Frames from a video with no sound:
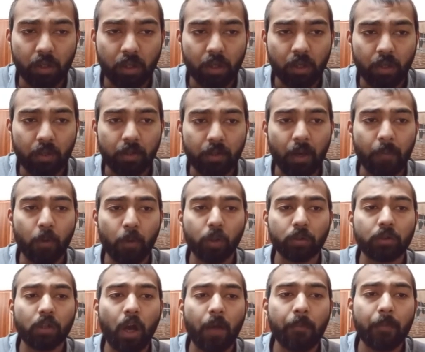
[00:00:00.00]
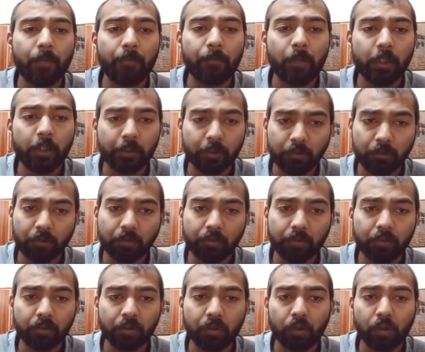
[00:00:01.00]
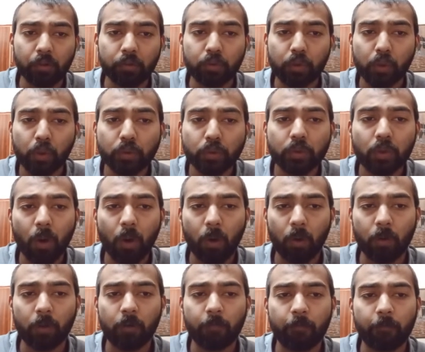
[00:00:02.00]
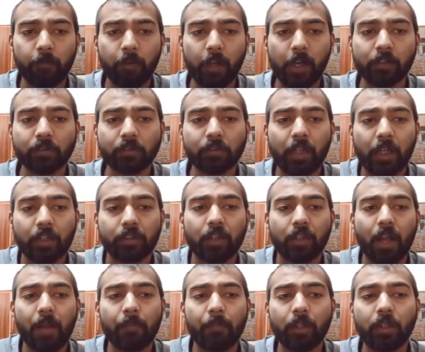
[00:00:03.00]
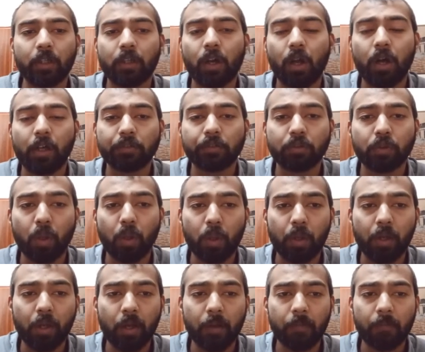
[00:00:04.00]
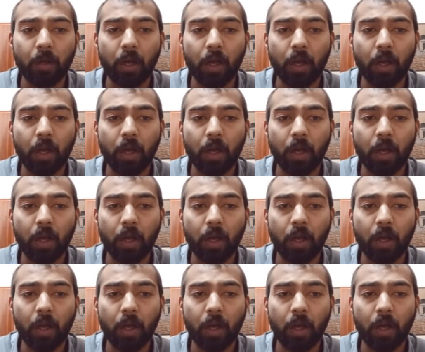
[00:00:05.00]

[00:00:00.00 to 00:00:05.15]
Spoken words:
The most common bleach used on flex textile material are sodium